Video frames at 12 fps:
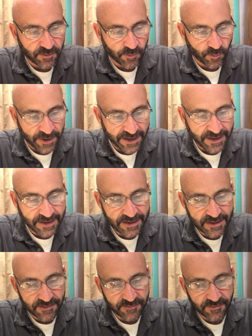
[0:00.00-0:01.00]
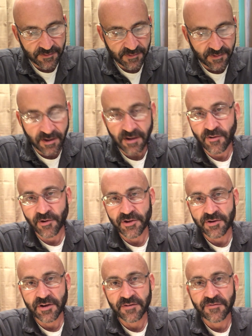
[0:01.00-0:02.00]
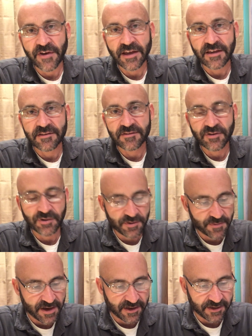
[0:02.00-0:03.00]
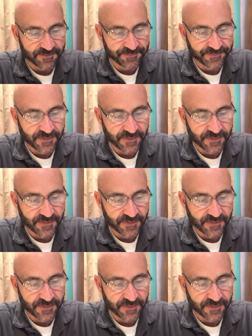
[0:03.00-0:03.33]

winging it, or you can fake it until you make it.